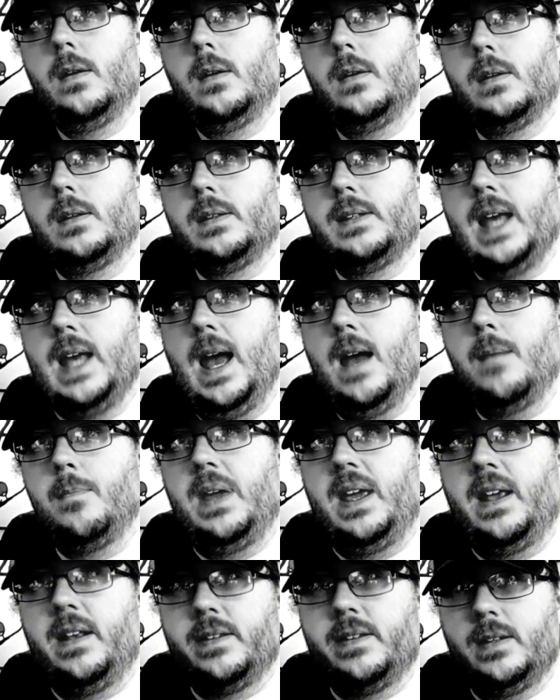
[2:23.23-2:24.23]

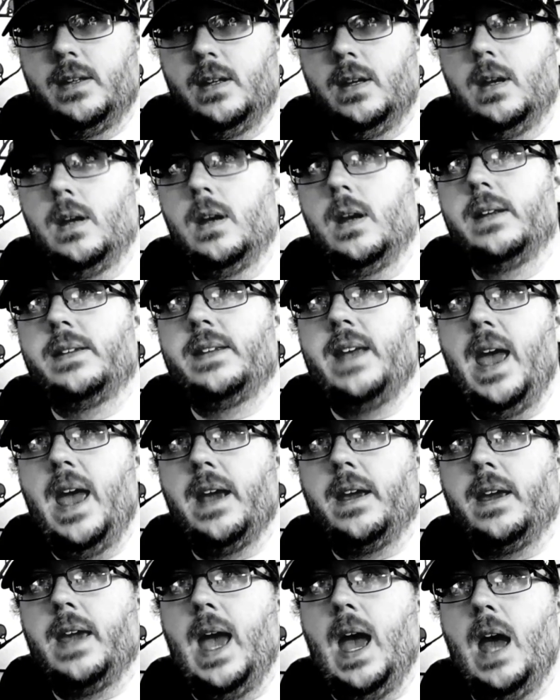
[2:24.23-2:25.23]
Zombies
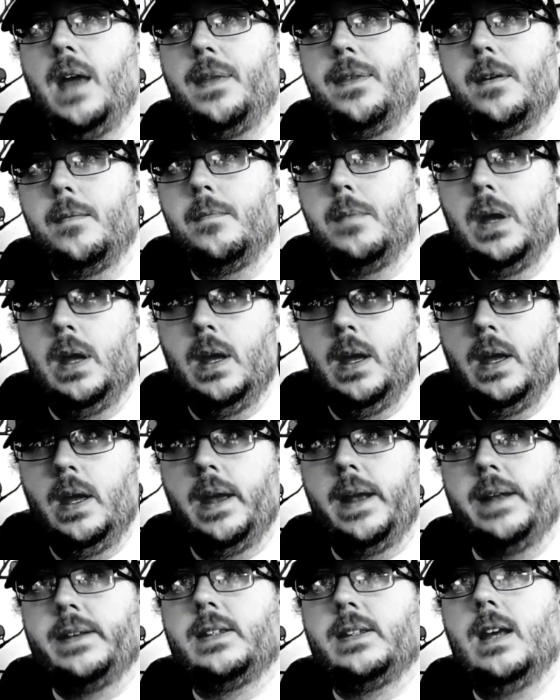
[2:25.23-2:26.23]
attack Gotham,
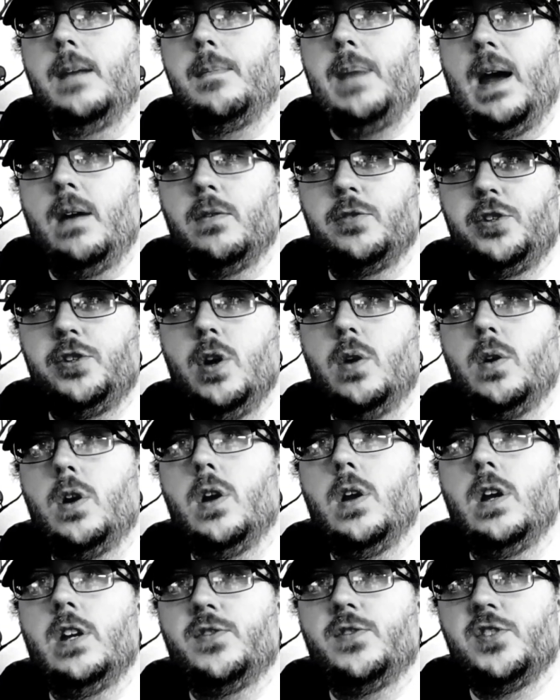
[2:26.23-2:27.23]
and somehow
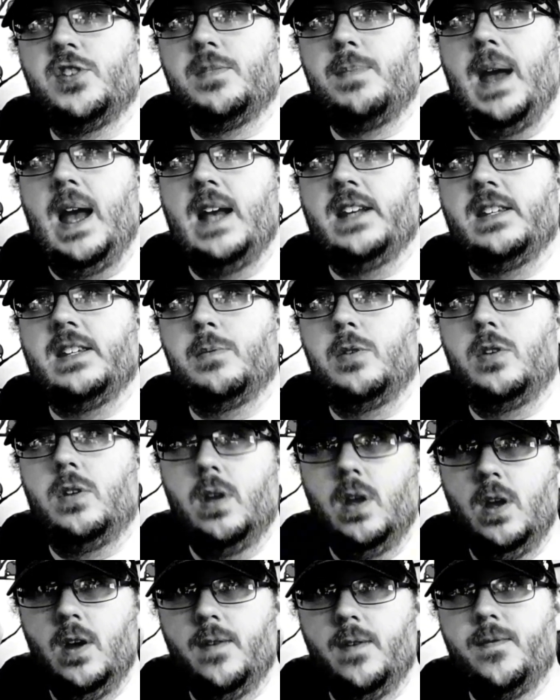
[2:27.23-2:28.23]
Joker is responsible
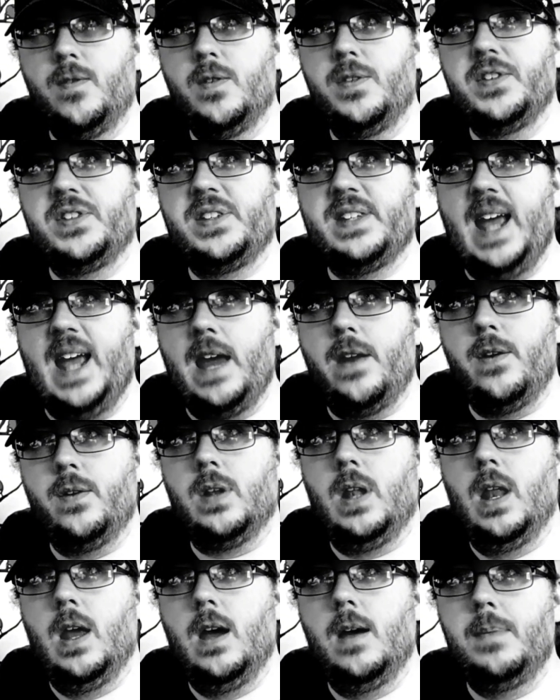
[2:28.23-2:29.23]
for the Saturn
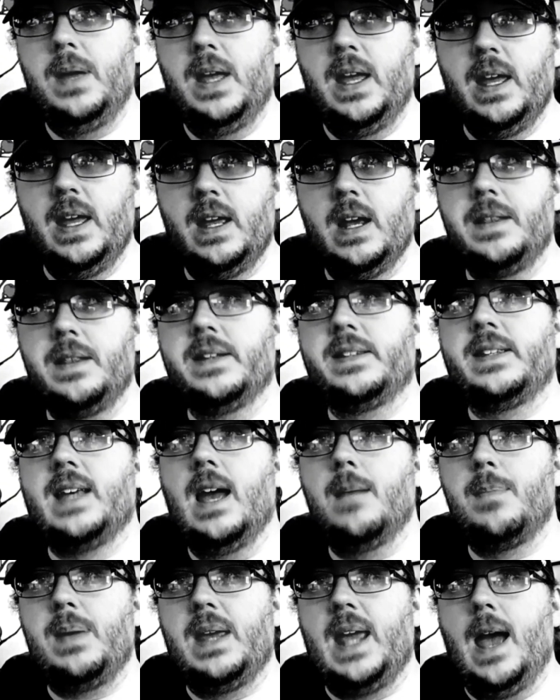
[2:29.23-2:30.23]
Club and the
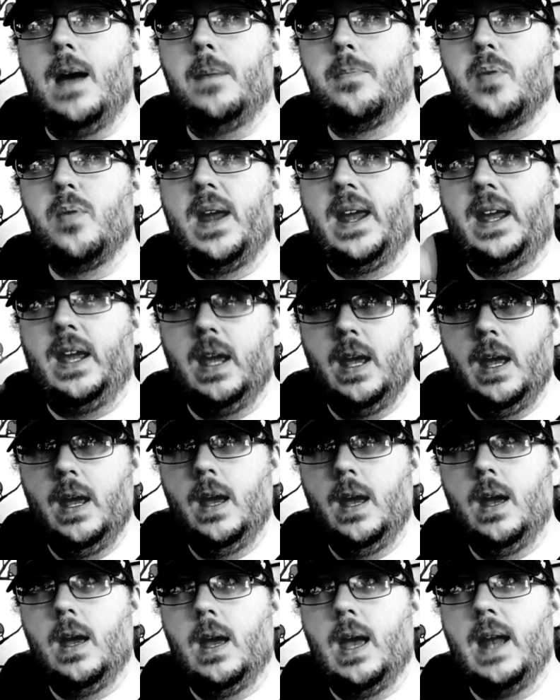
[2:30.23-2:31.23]
zombie outbreak
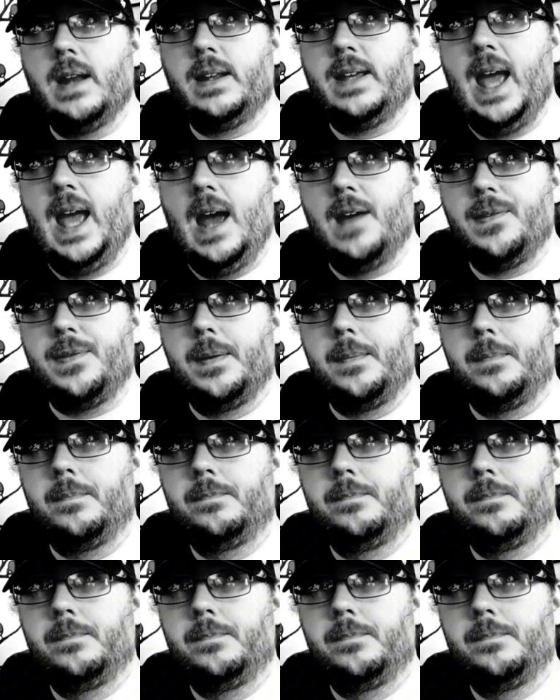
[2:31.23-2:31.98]
on Gotham.